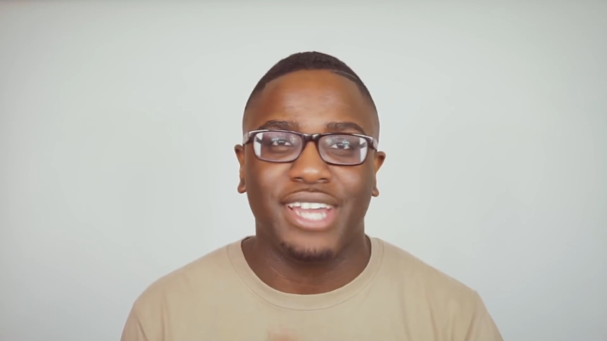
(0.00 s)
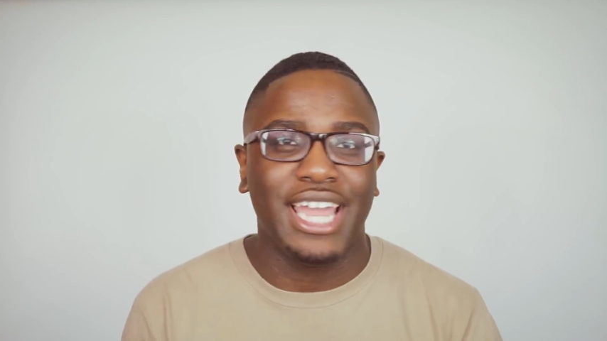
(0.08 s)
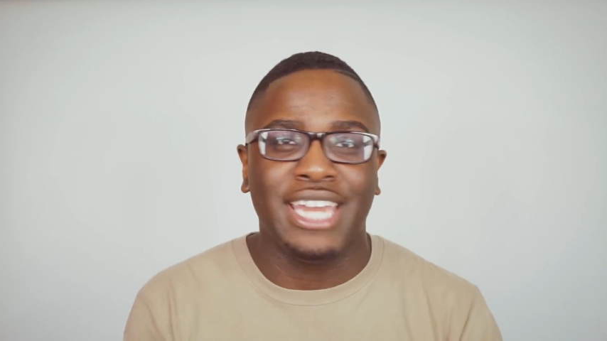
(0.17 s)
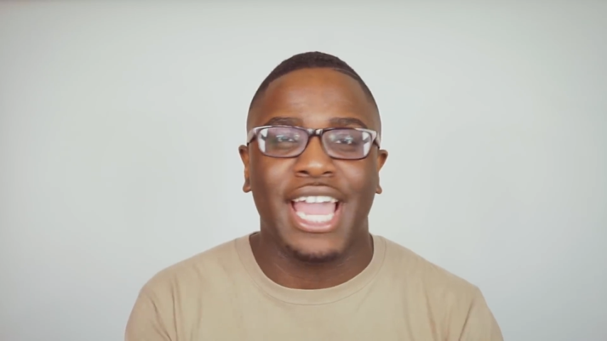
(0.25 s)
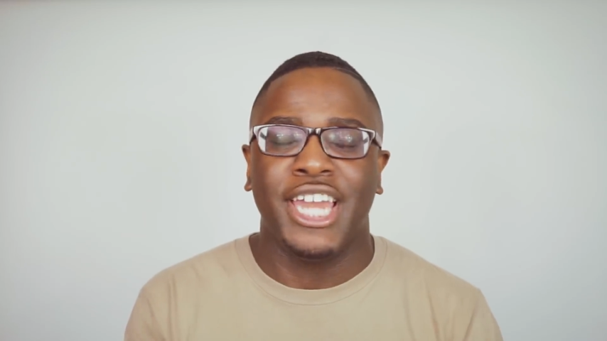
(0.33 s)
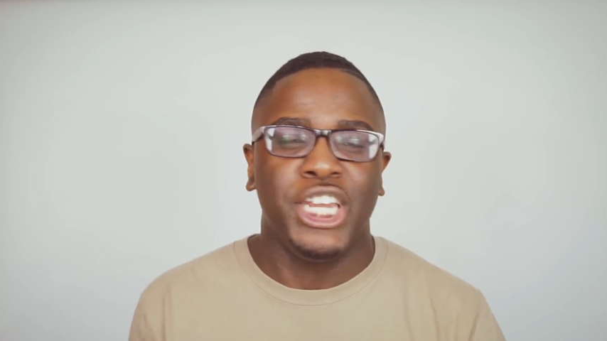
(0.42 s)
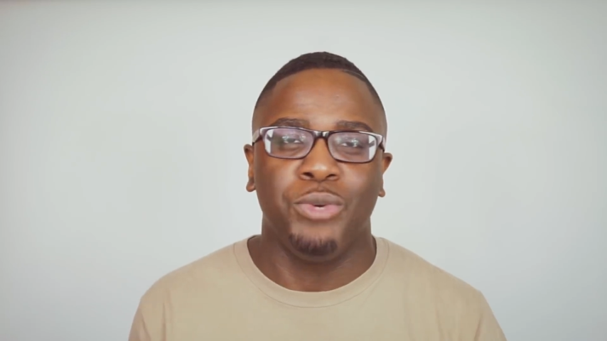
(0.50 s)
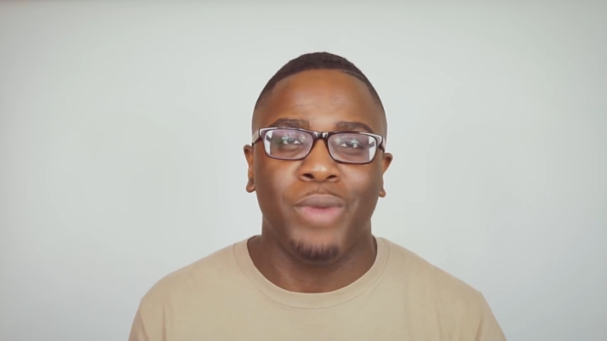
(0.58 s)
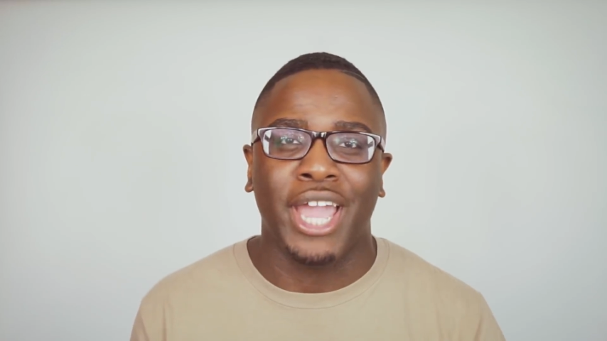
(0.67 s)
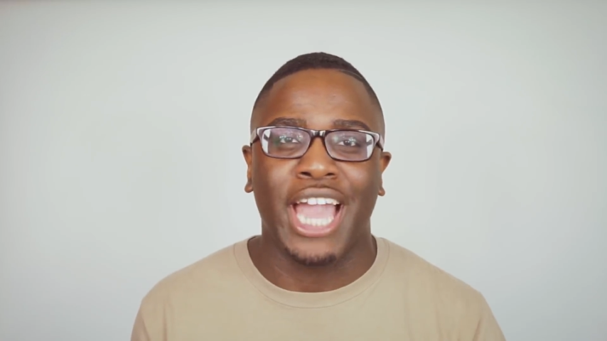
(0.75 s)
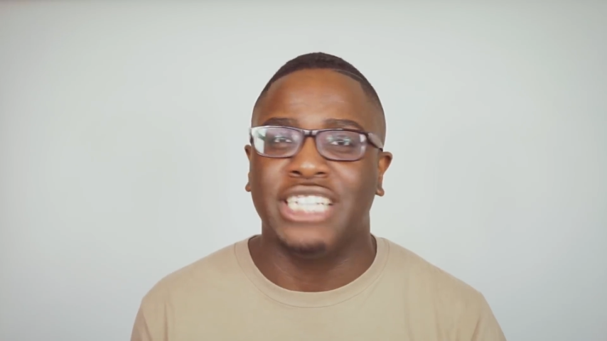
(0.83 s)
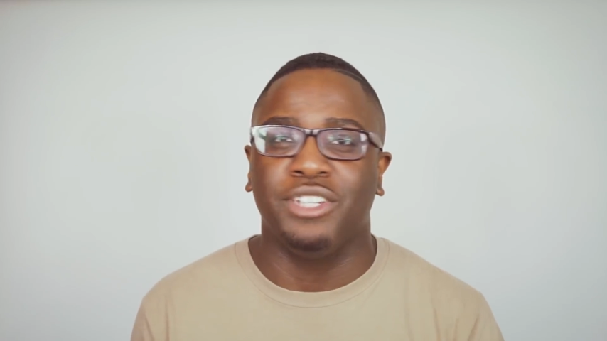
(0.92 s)
In any
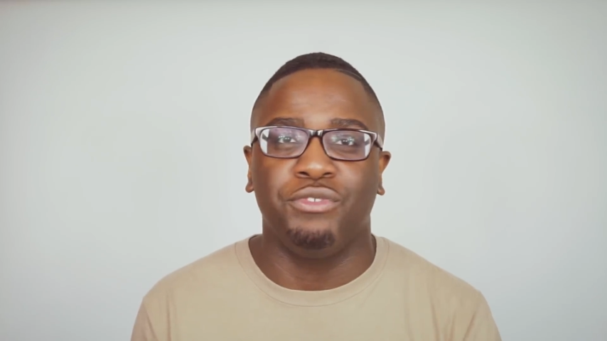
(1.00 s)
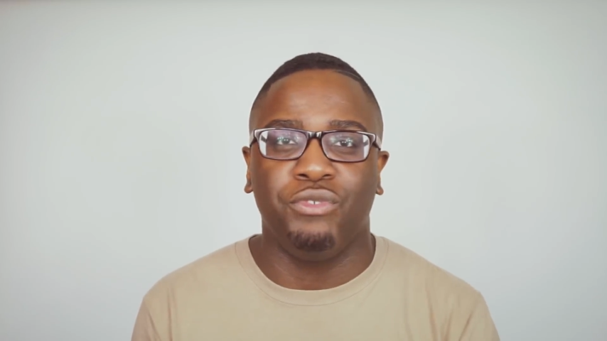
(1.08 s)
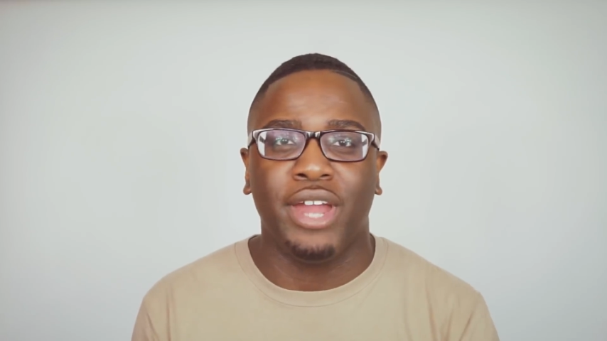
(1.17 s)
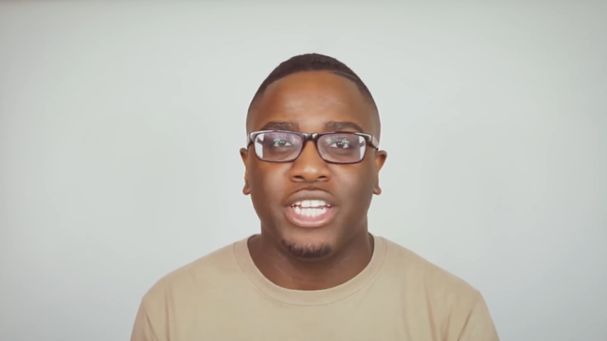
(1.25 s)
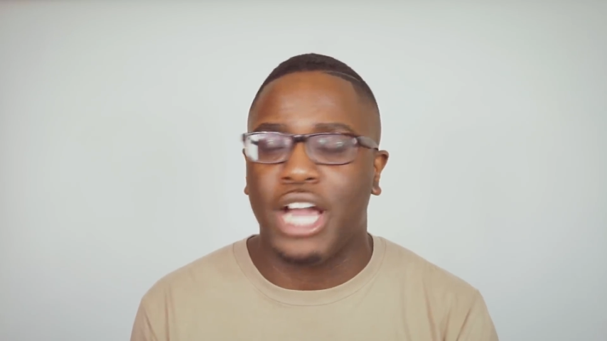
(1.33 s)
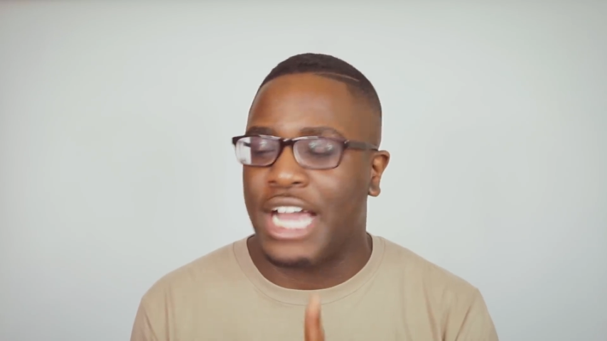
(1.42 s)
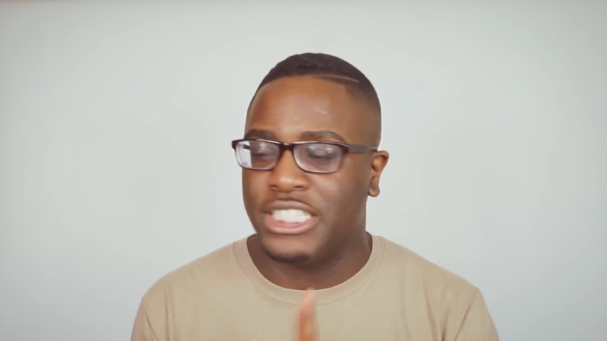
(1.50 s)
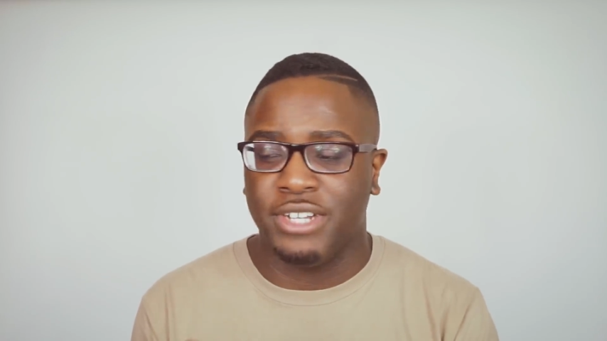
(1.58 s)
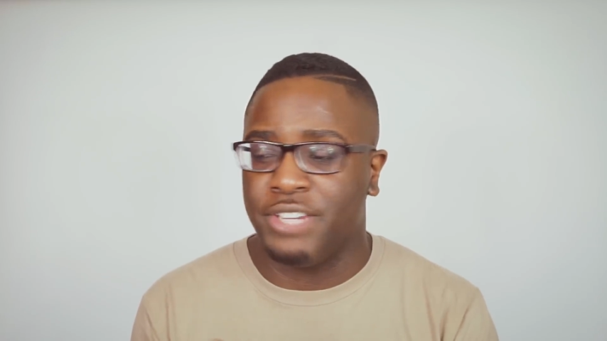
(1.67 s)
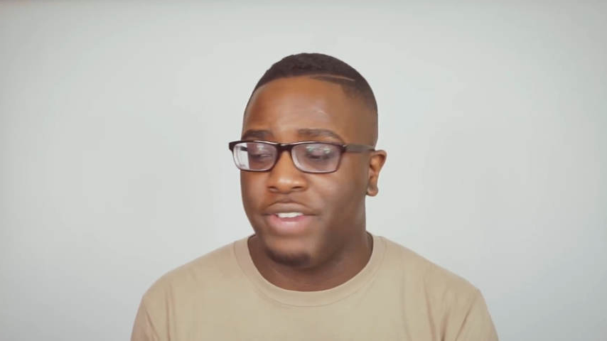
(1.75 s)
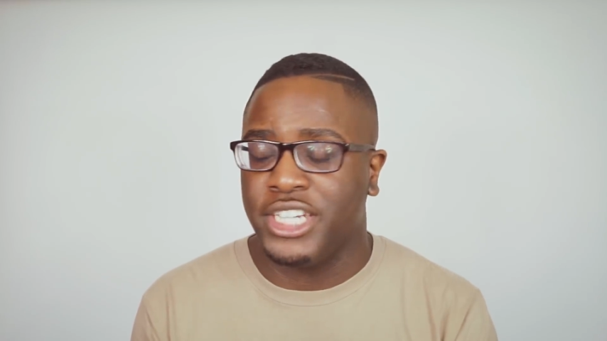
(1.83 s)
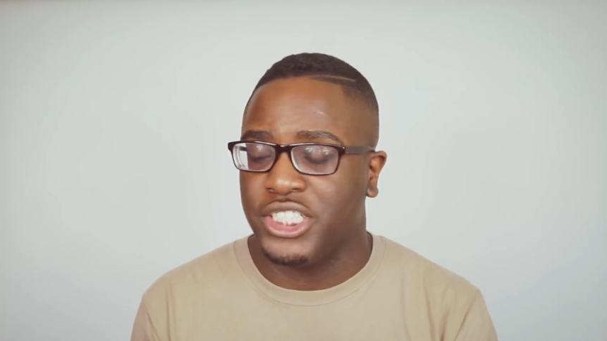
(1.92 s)
way, as a friend,
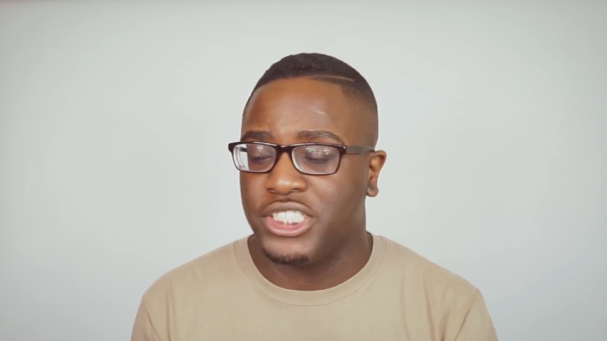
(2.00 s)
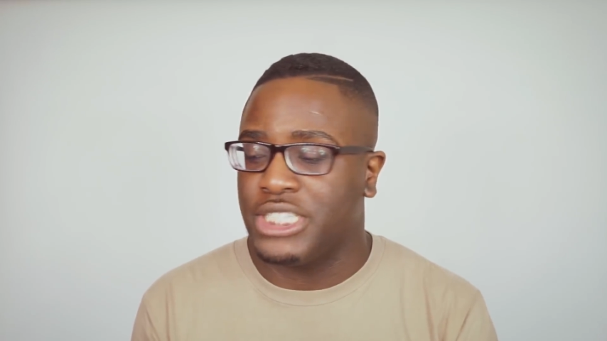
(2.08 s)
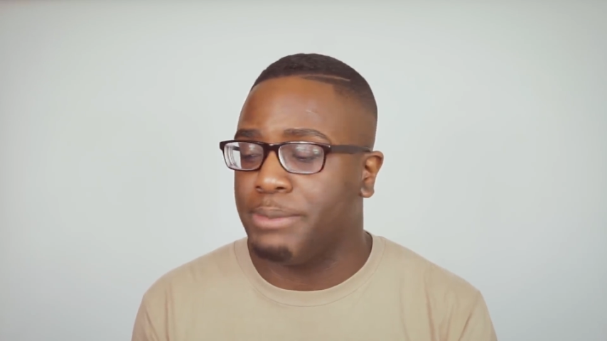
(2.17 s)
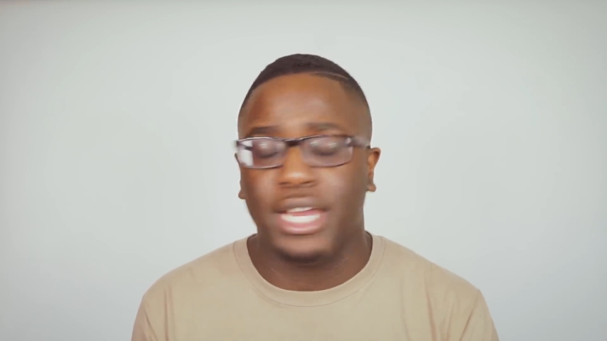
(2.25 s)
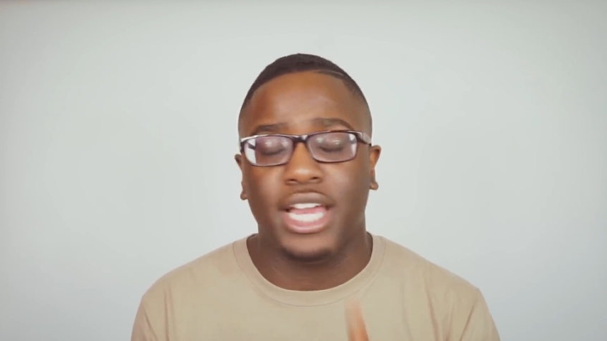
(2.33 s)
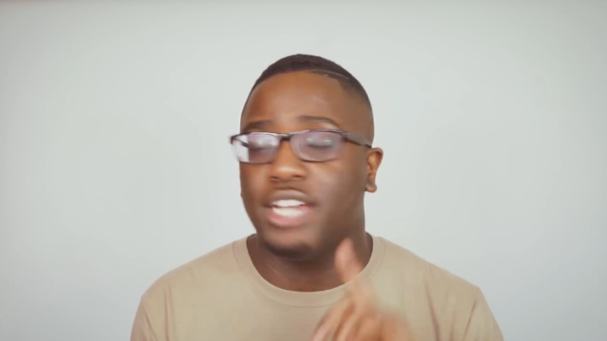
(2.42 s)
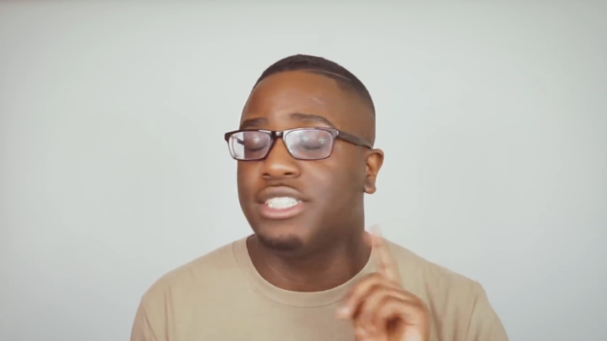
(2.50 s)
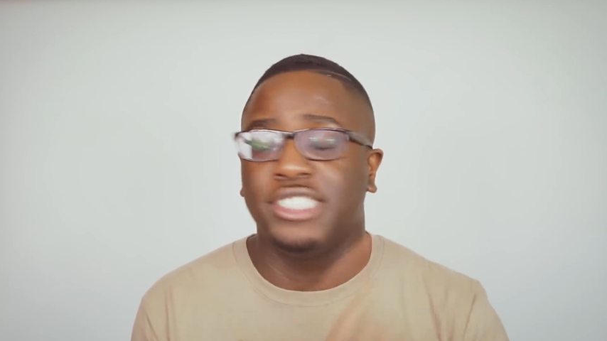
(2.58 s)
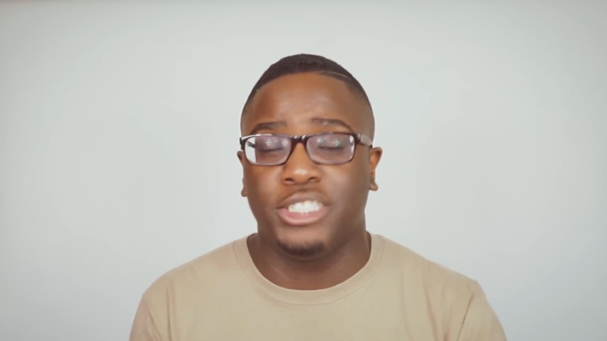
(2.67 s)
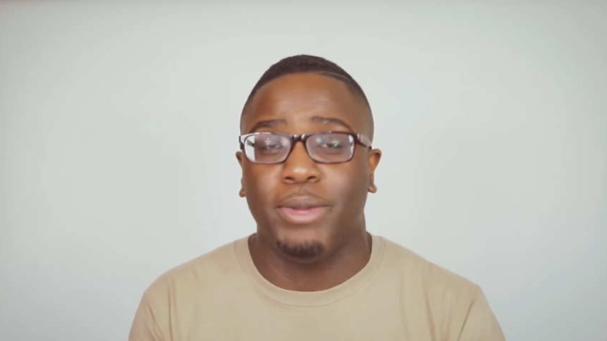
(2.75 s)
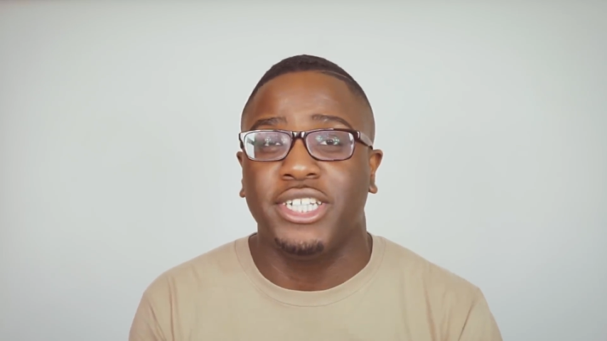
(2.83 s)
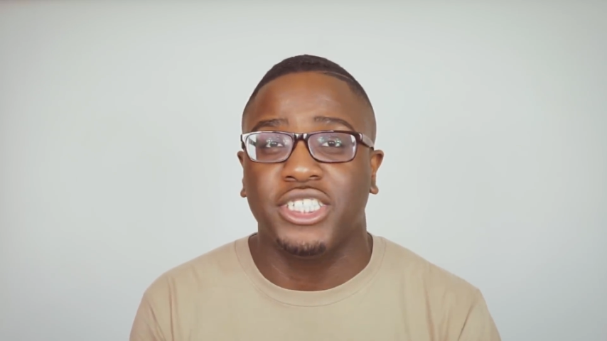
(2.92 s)
in a relationship,
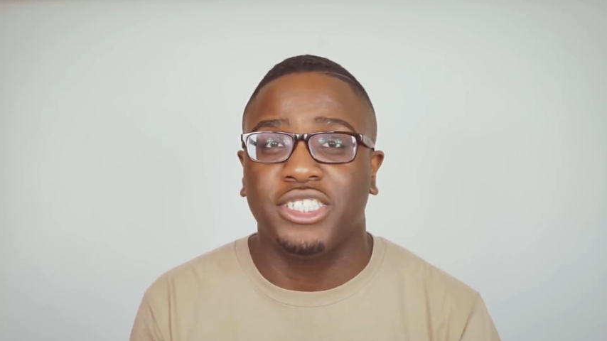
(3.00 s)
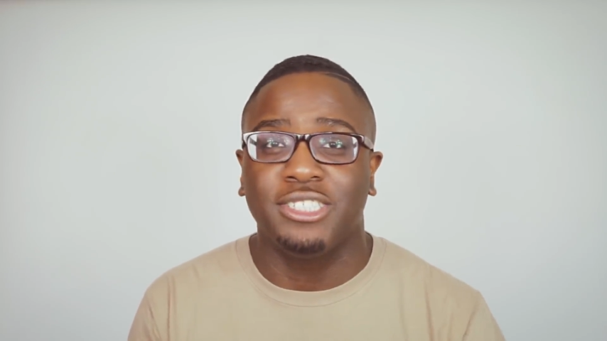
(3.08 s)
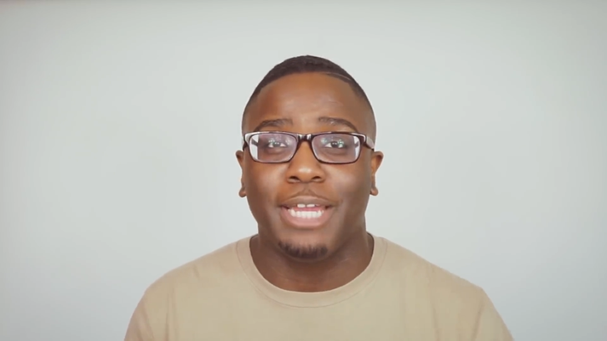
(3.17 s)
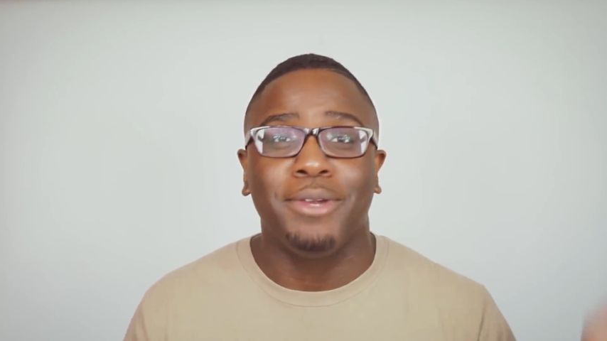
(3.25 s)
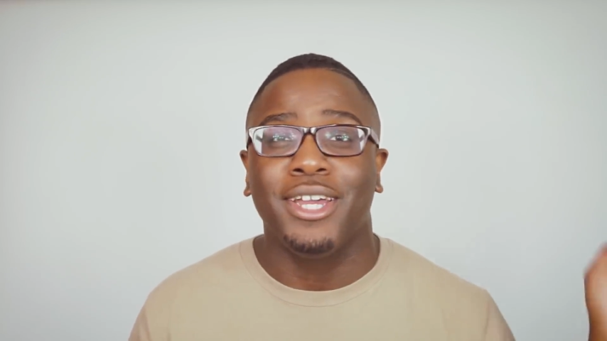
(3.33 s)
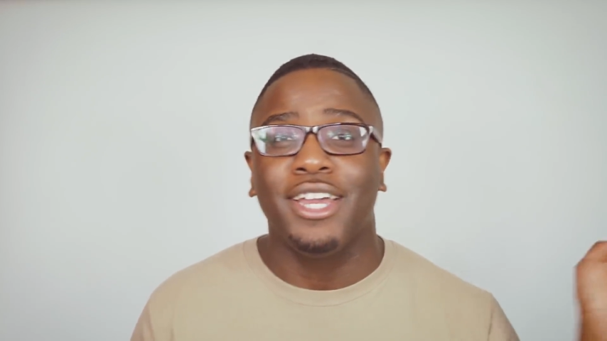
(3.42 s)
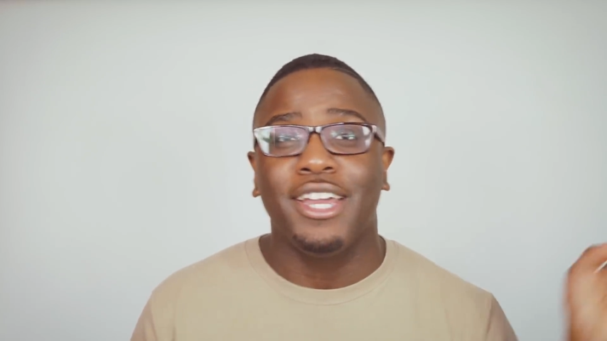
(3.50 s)
situationship,